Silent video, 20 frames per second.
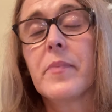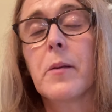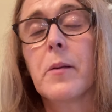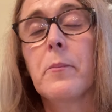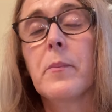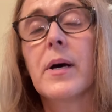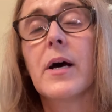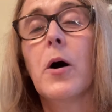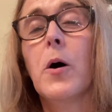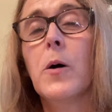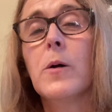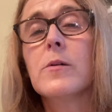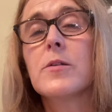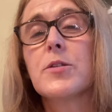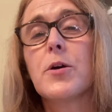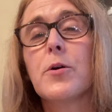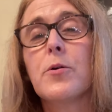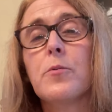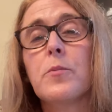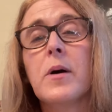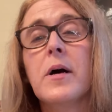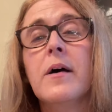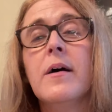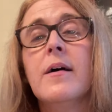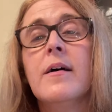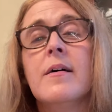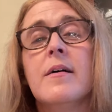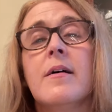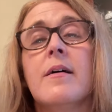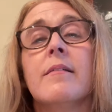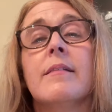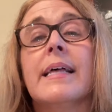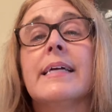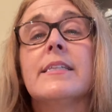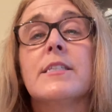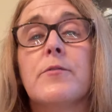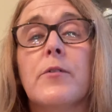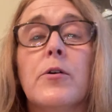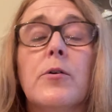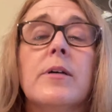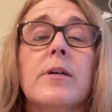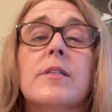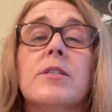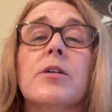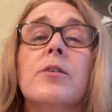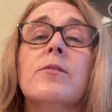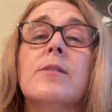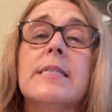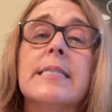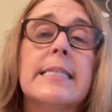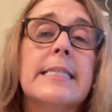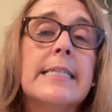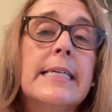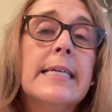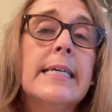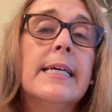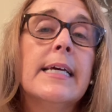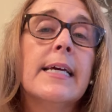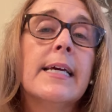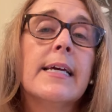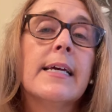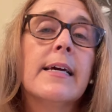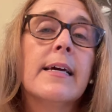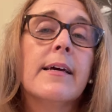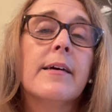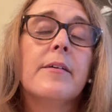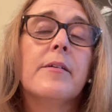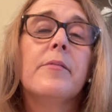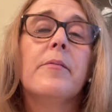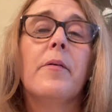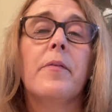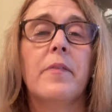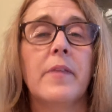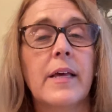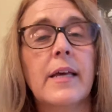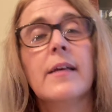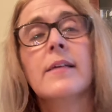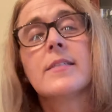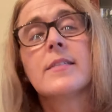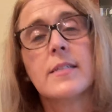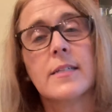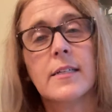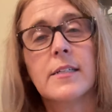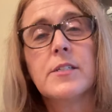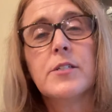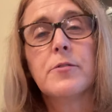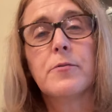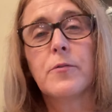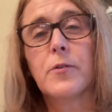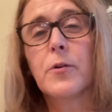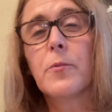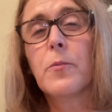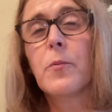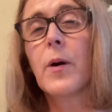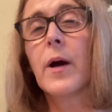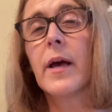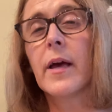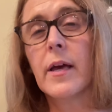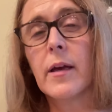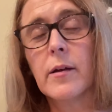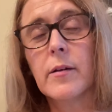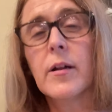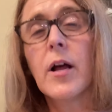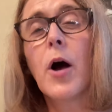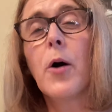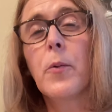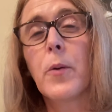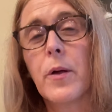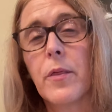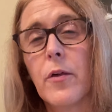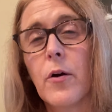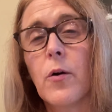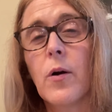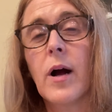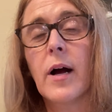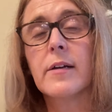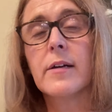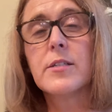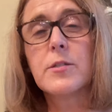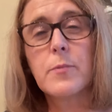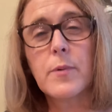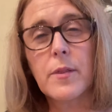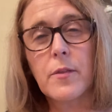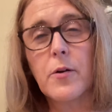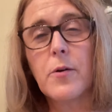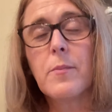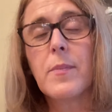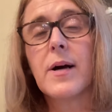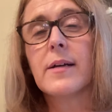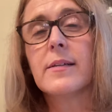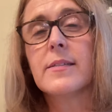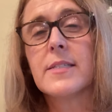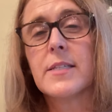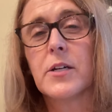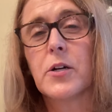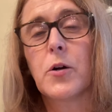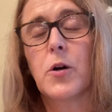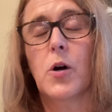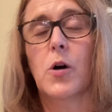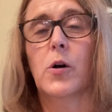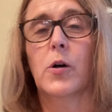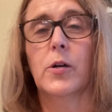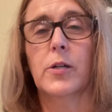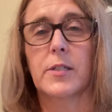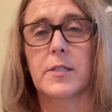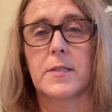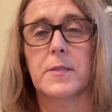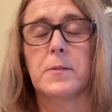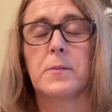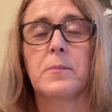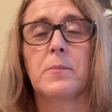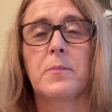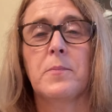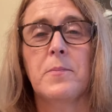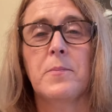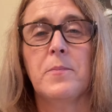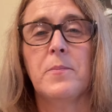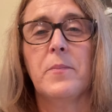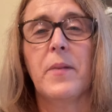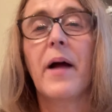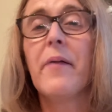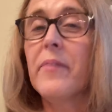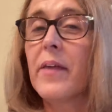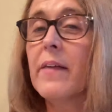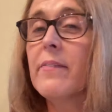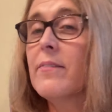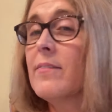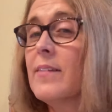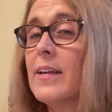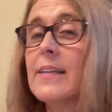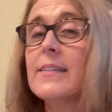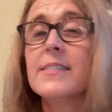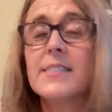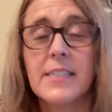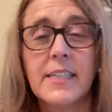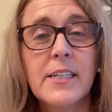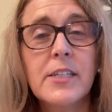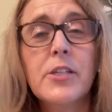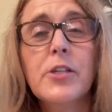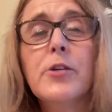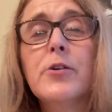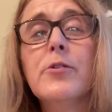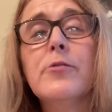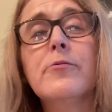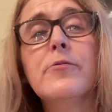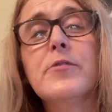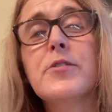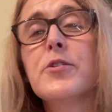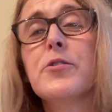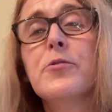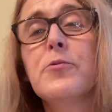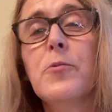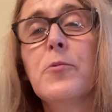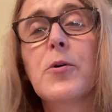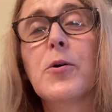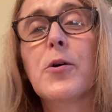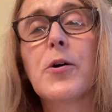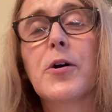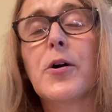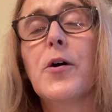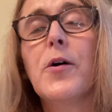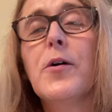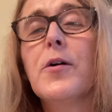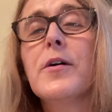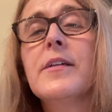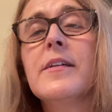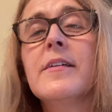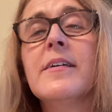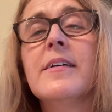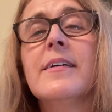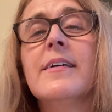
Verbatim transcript: but also let's focus on seeing things in a different way, not with our eyes, with our minds and our hearts. And then continue to work on